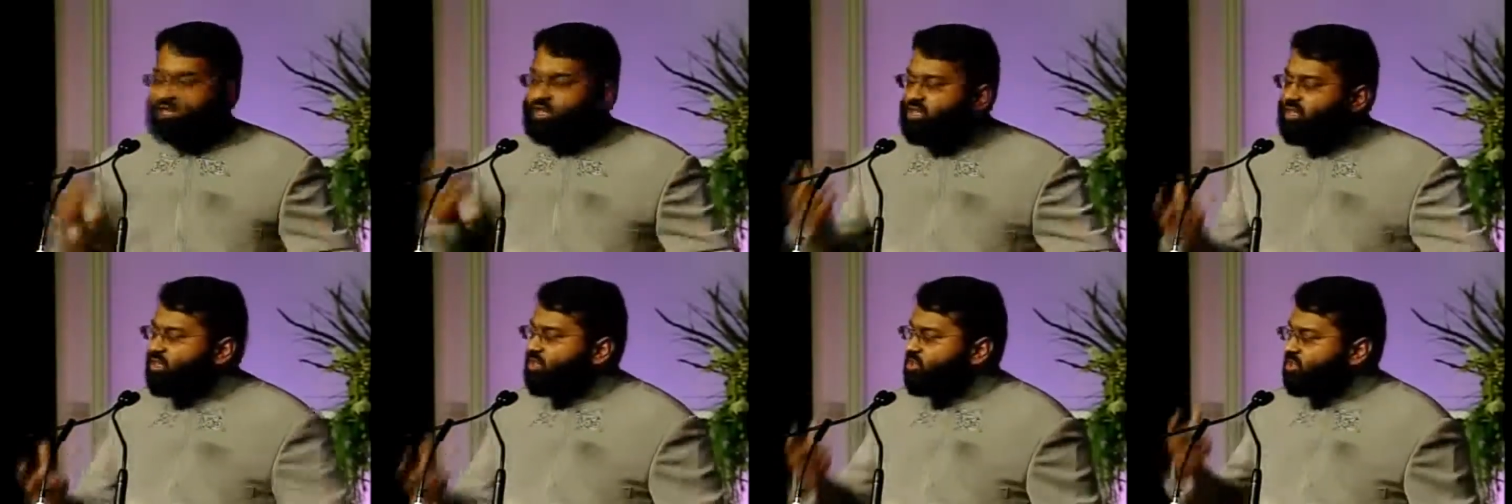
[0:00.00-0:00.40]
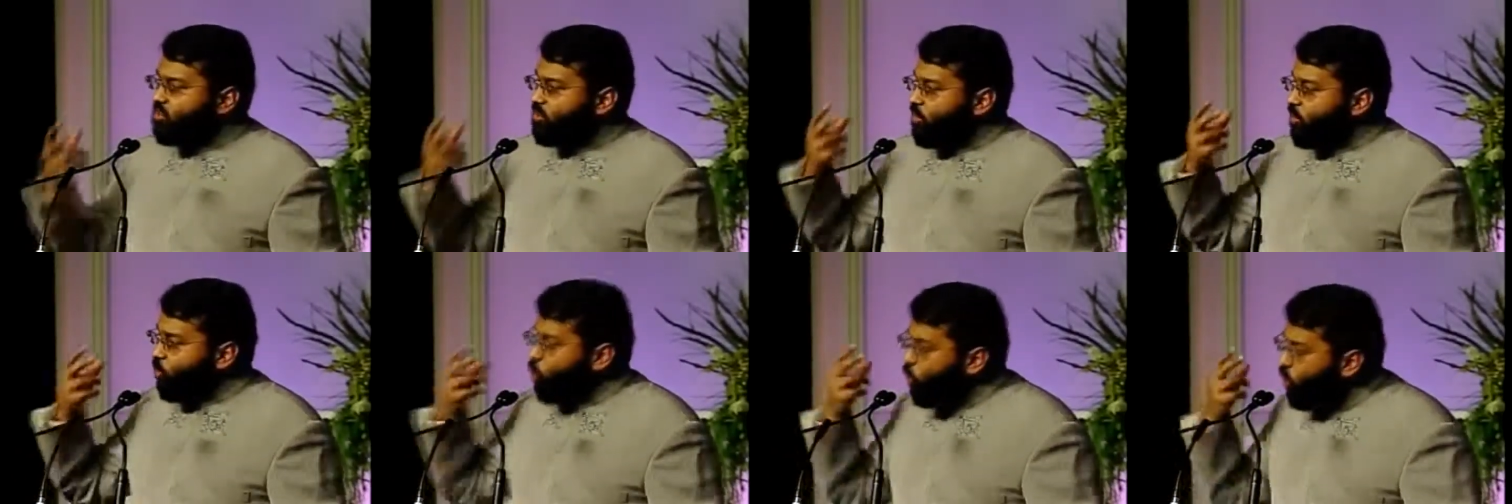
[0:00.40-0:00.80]
did this
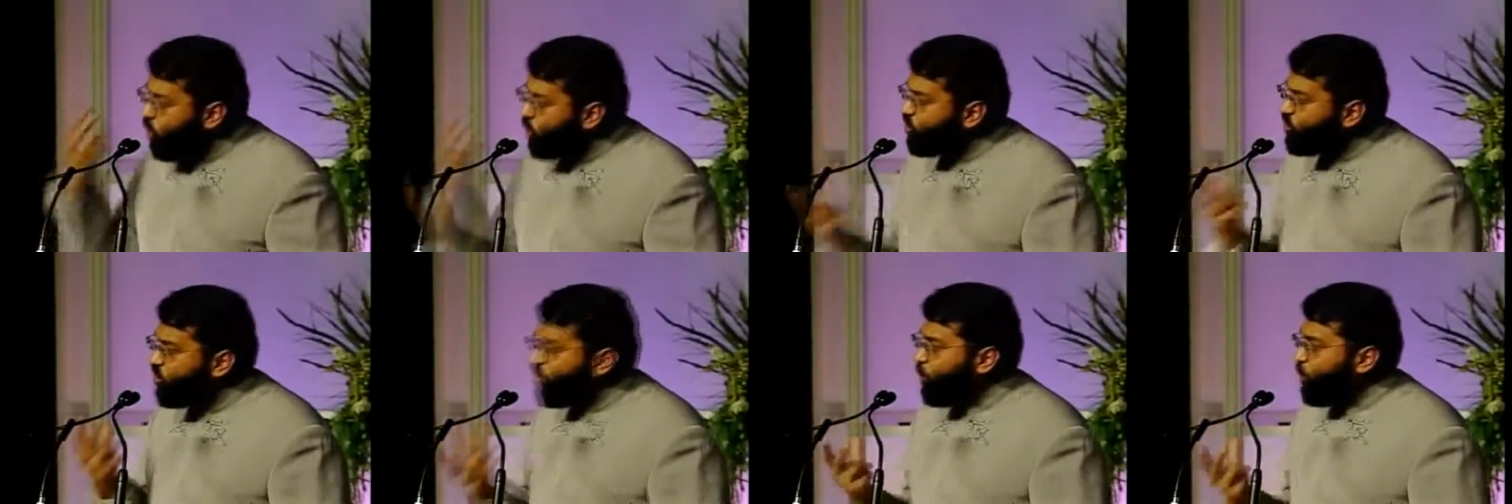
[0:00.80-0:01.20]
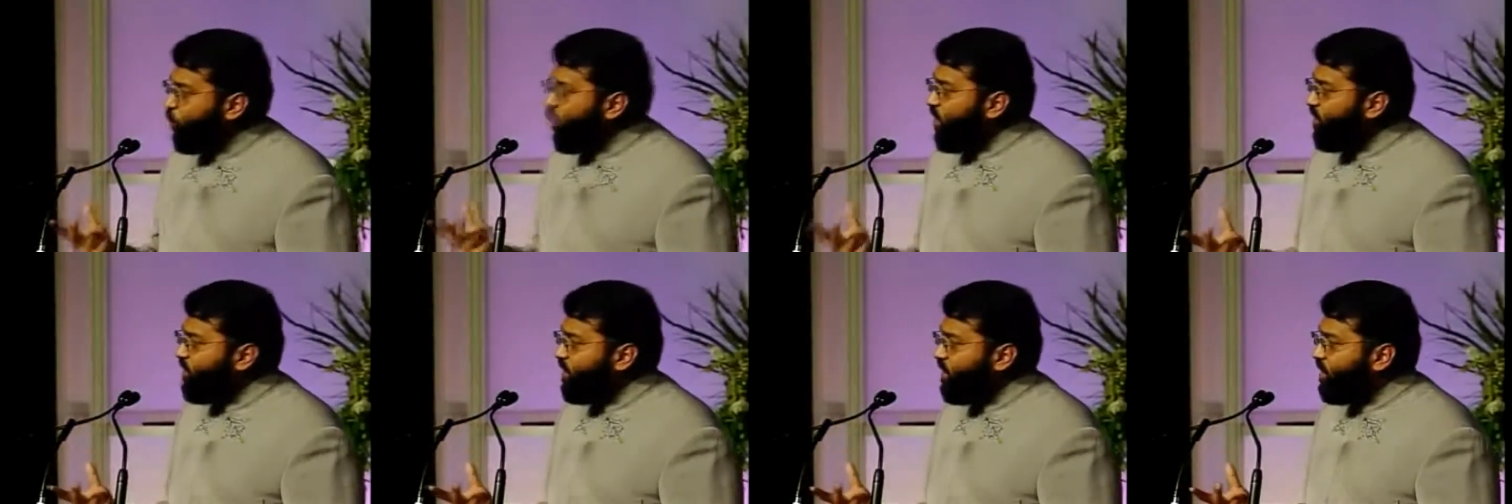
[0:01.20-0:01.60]

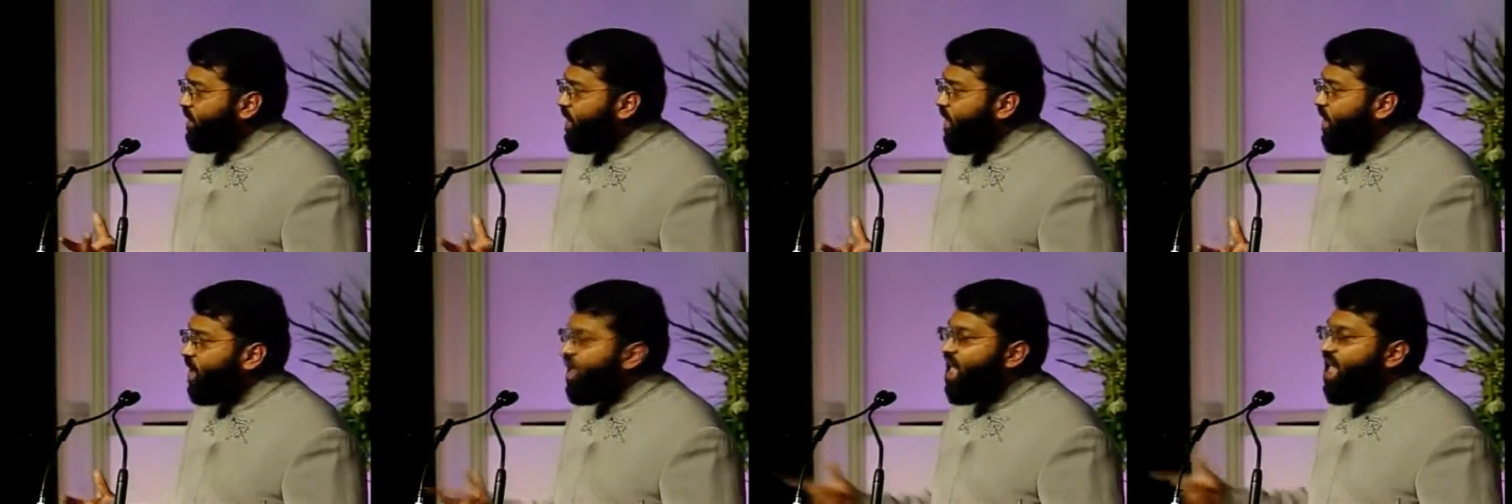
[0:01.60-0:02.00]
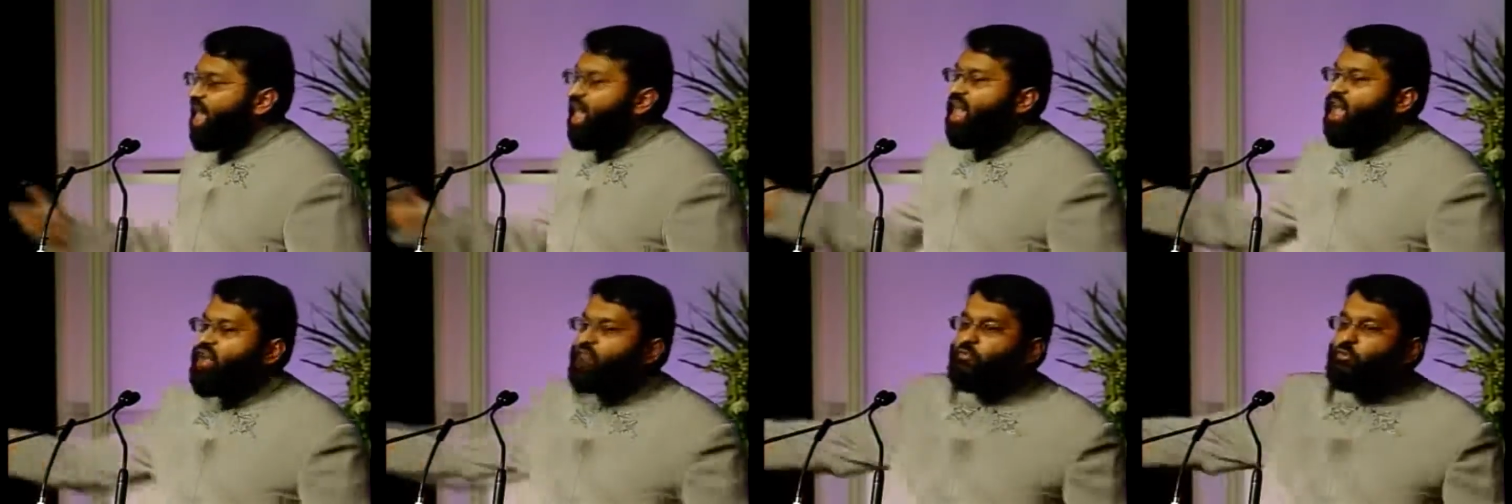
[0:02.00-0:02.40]
worshipper of
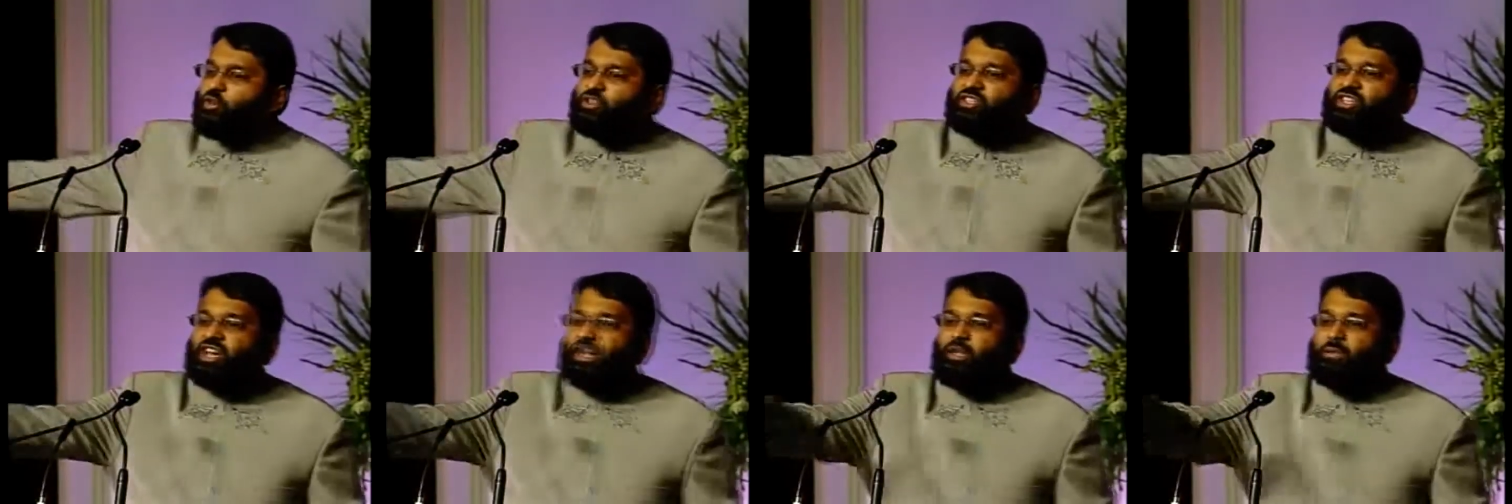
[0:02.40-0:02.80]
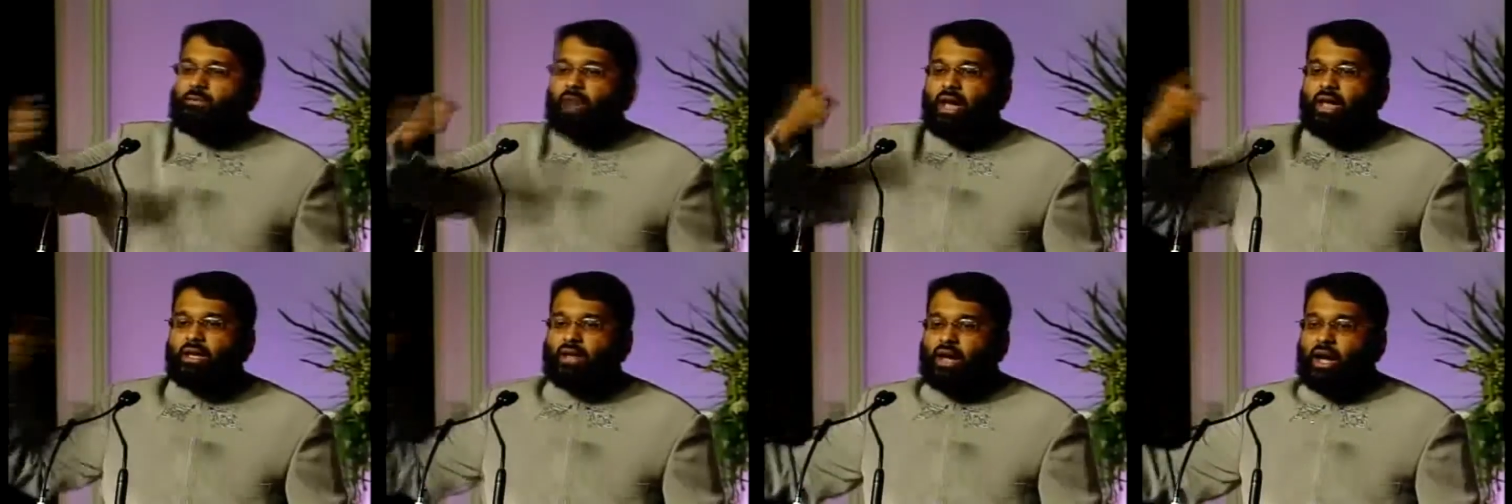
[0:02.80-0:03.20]
Allah ever tell
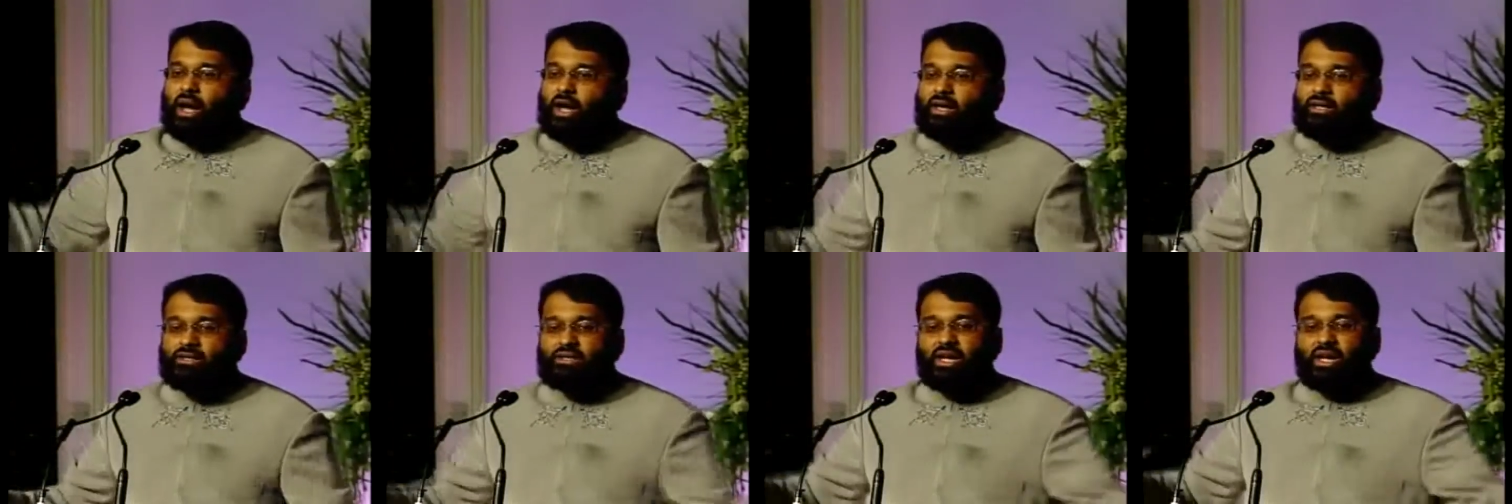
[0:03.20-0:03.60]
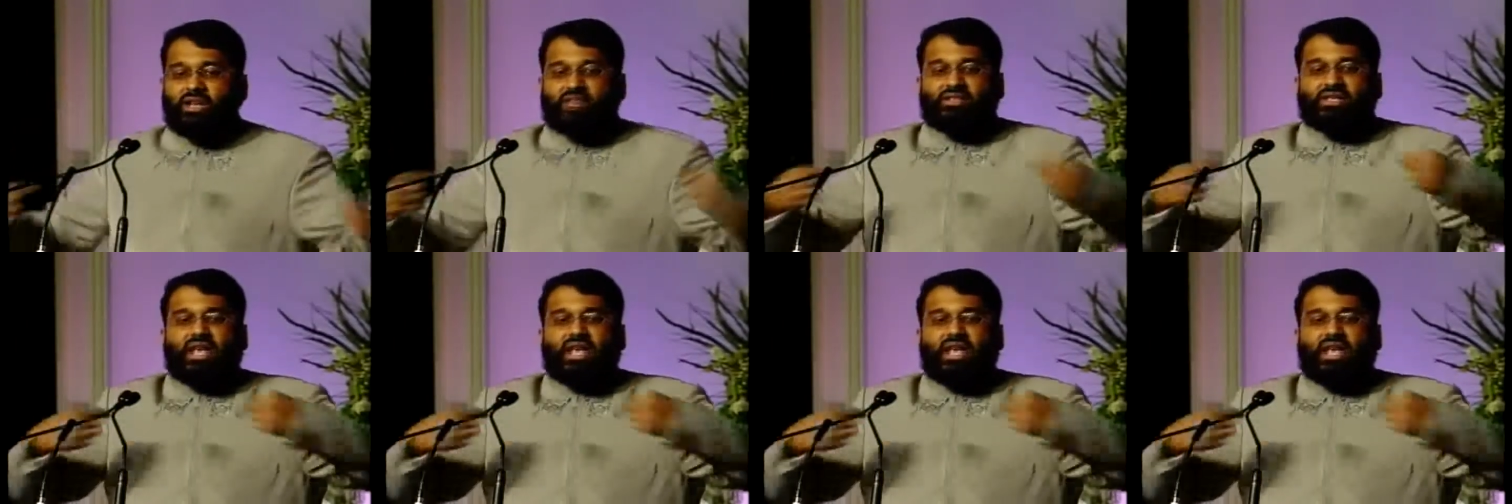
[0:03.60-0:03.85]
mankind,